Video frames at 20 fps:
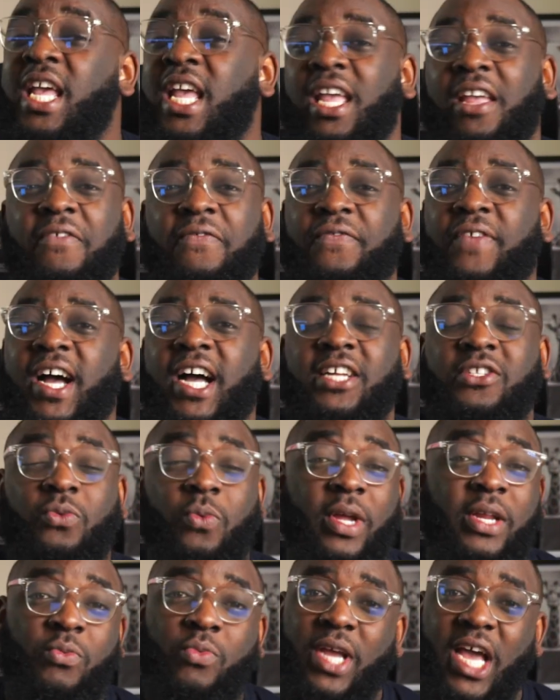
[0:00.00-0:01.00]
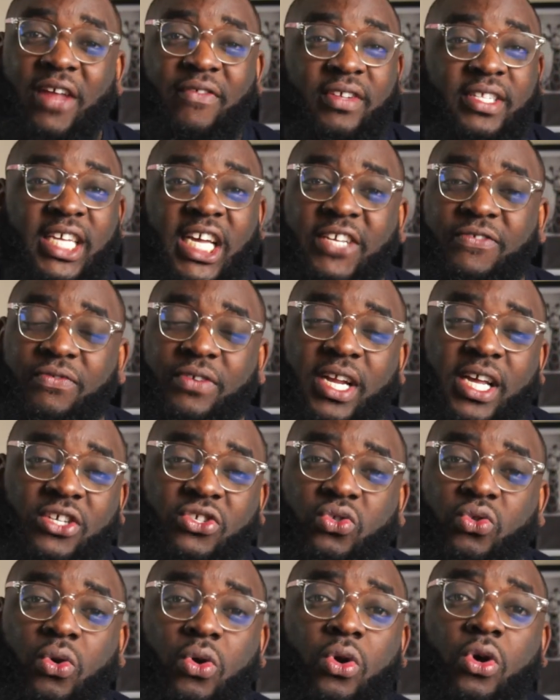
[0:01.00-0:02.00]
In fact, when we advertise for that
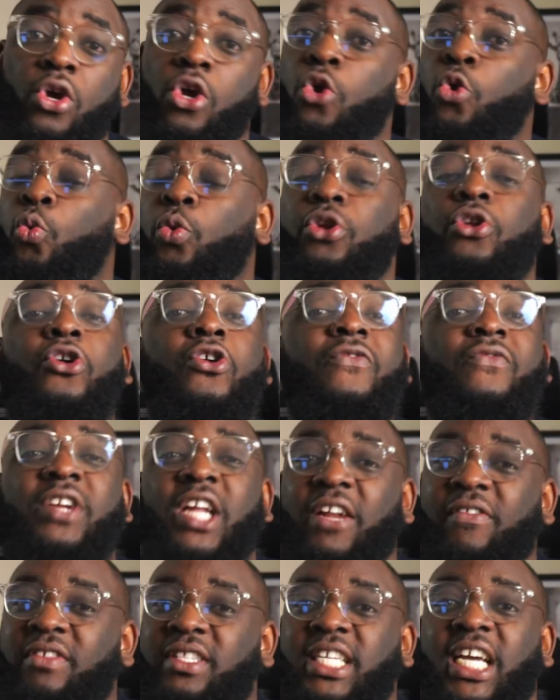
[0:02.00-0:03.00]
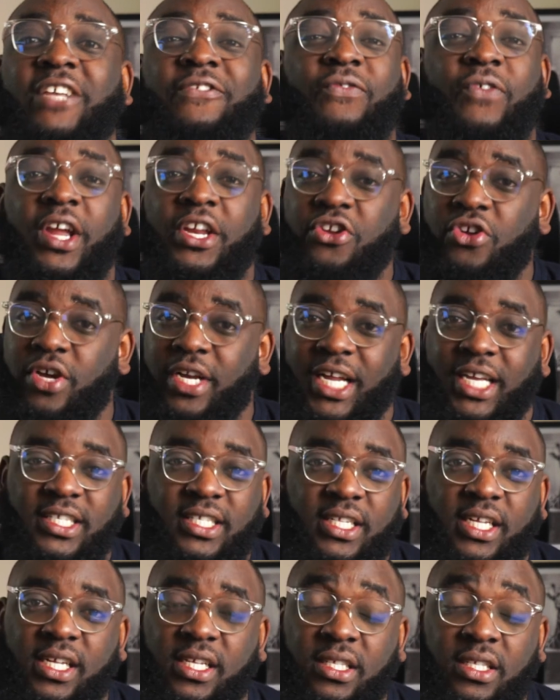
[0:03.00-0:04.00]
store, we don't even advertise for any other
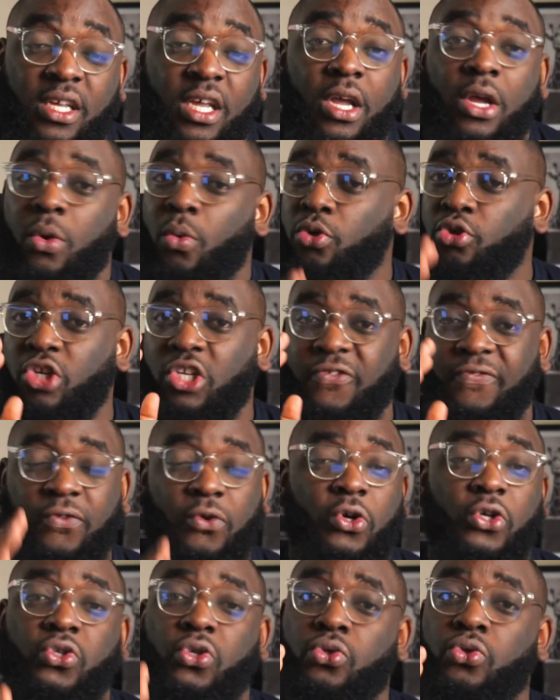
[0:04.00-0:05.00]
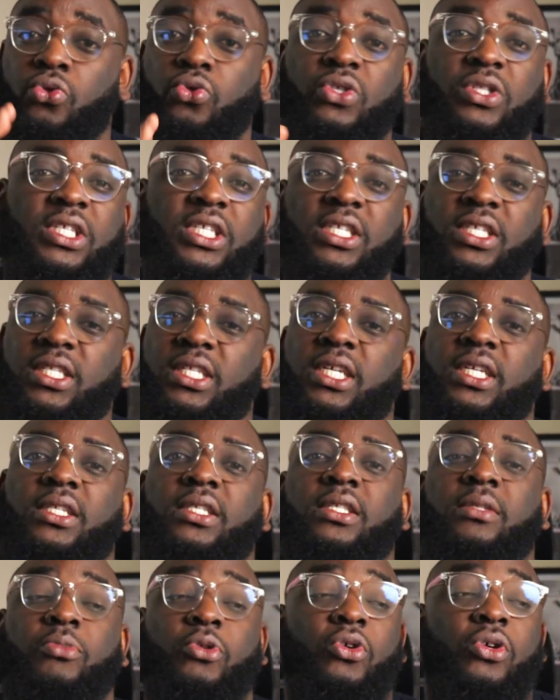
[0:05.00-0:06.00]
state. We just focus on those 3
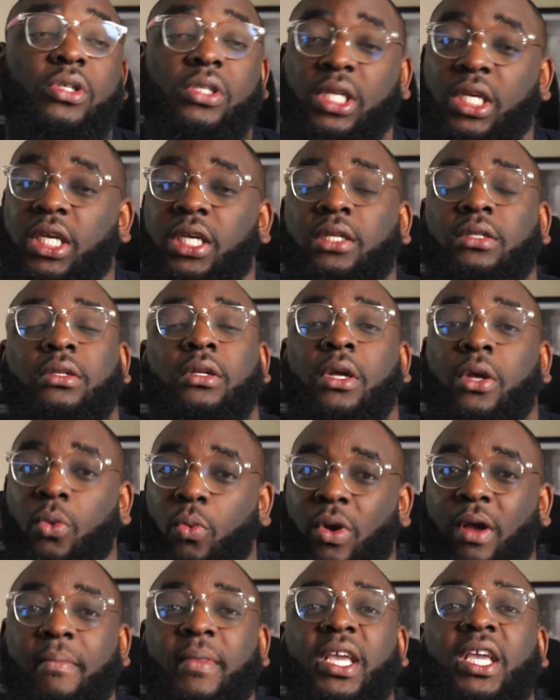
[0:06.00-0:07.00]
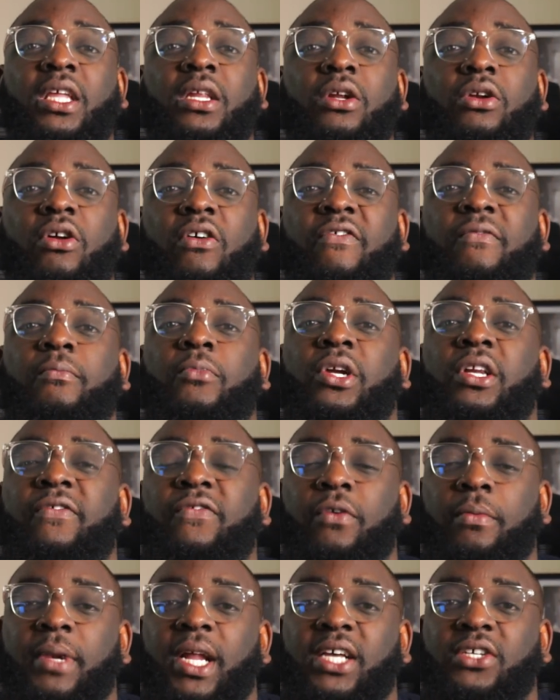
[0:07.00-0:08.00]
states because, again, we're making enough money
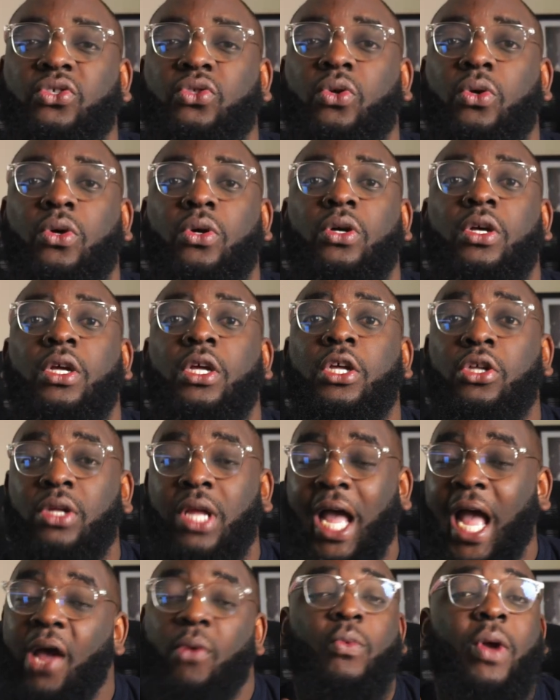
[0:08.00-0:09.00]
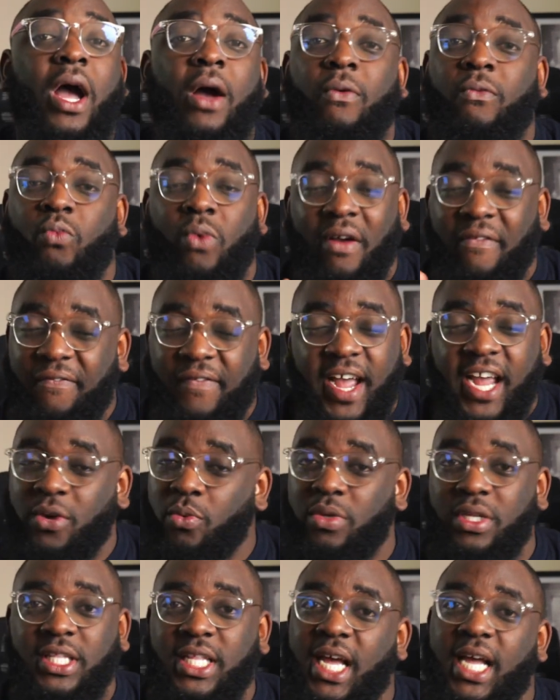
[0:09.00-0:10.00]
from that store and we're fine
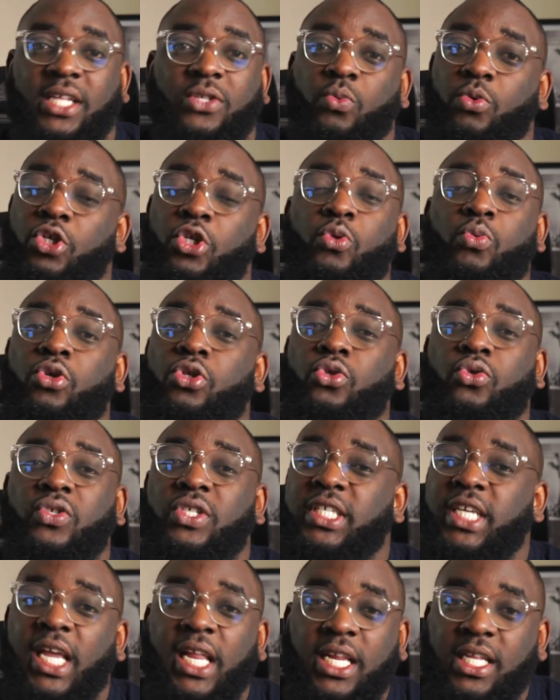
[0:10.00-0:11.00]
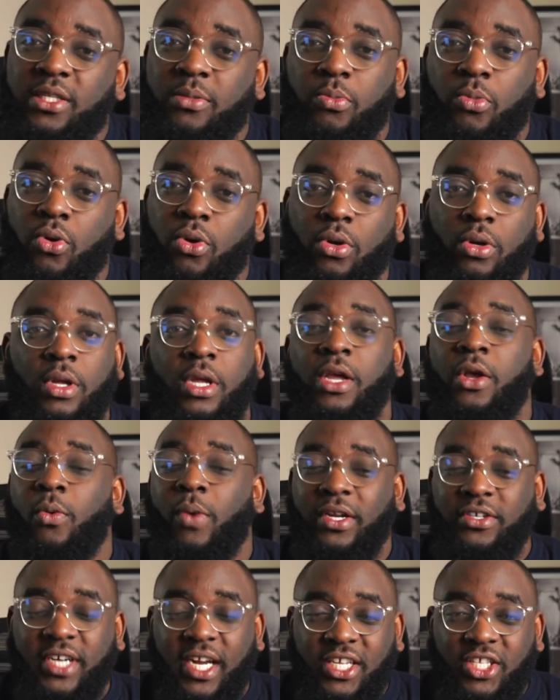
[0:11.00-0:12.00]
with that. We don't want to scale it more. We're
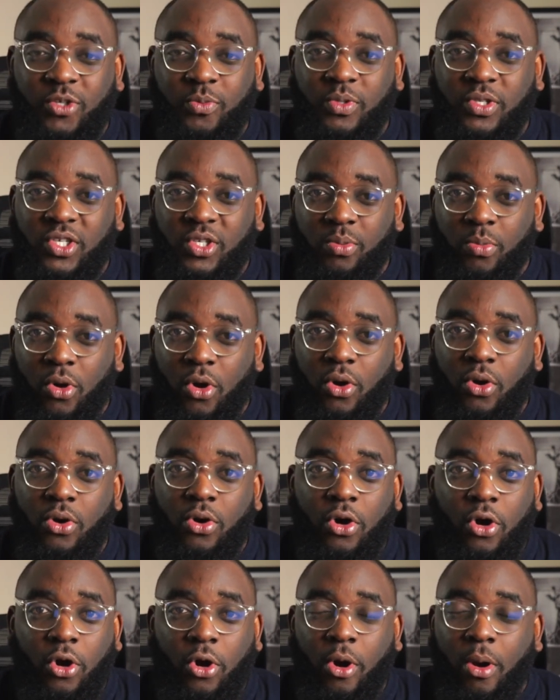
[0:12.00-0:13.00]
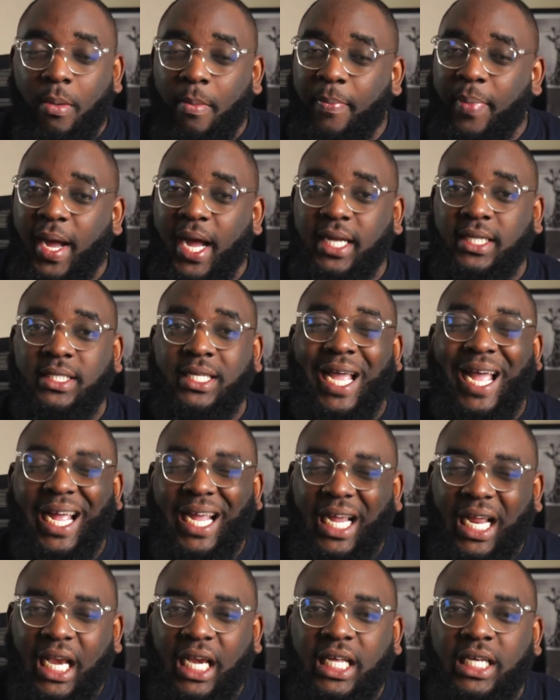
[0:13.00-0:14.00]
trying to be small, compact, and
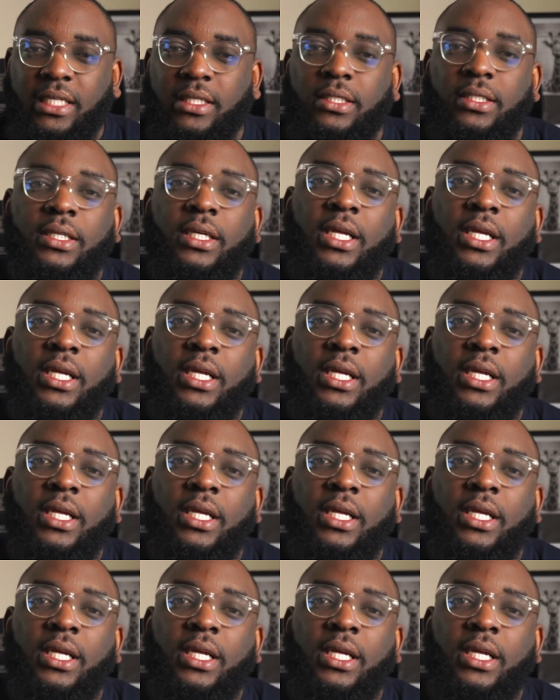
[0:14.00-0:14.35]
clean.